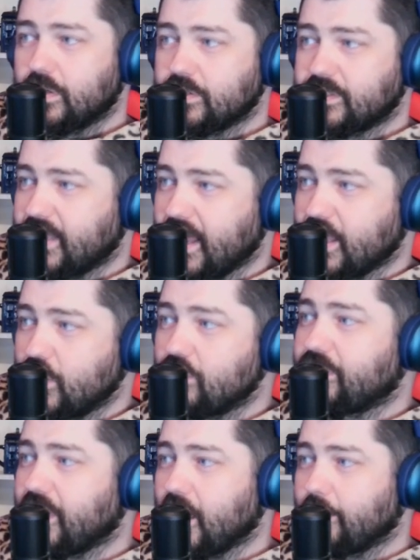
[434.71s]
saying you
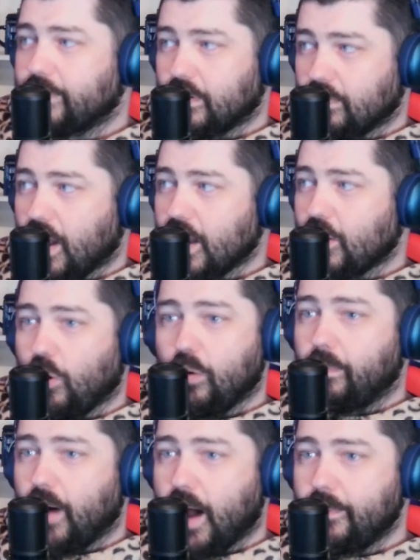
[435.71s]
think Barack
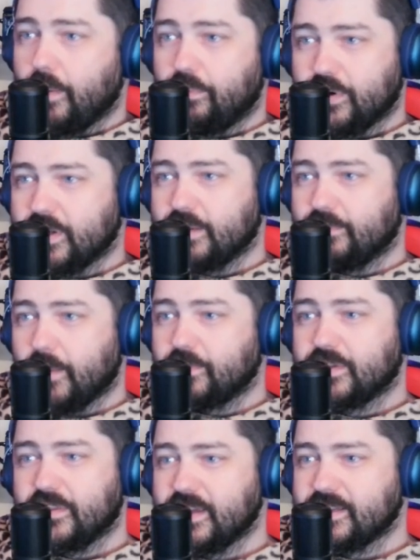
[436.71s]
Obama put him up
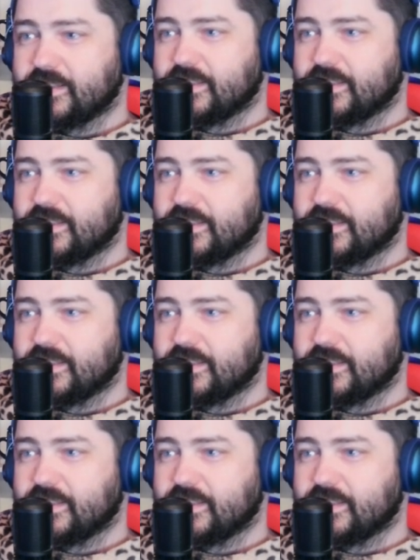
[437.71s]
to this?